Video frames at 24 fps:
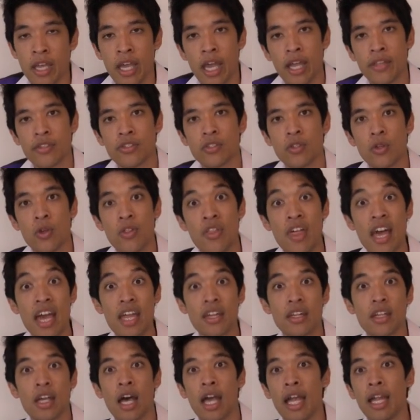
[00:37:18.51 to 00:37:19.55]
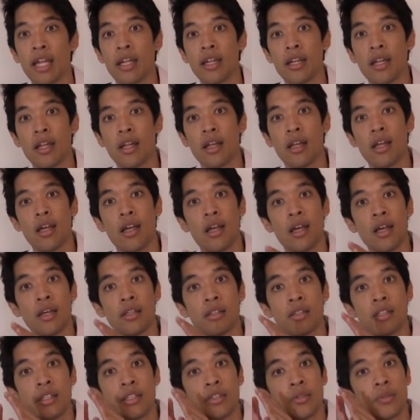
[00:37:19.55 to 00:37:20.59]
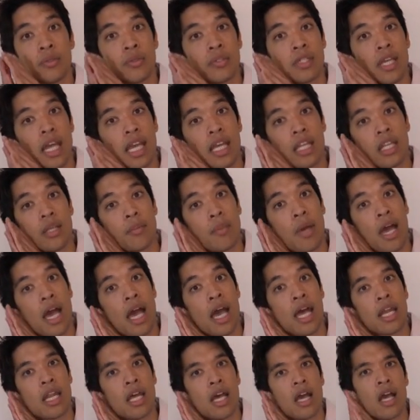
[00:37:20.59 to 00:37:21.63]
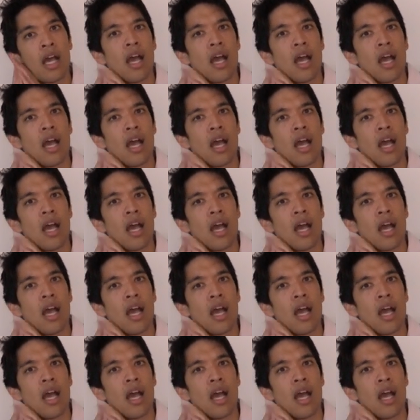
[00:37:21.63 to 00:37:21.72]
And so that night, the little tailor man